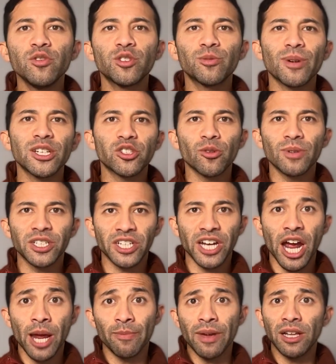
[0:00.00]
spend so much
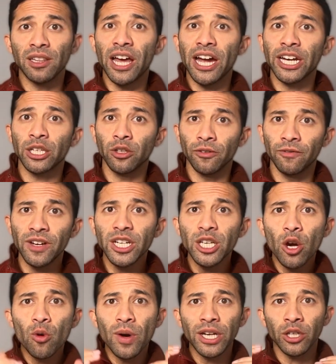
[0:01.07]
time lining your
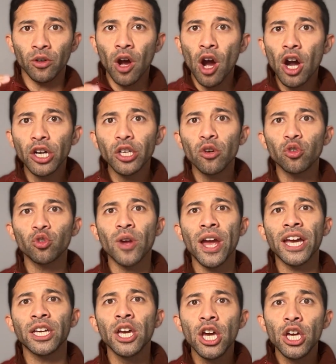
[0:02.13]
video and your audio
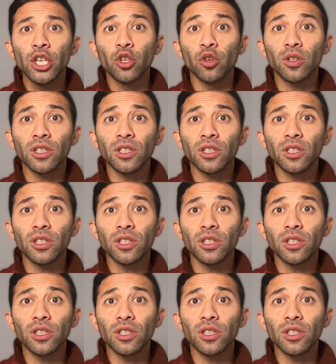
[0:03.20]
track, your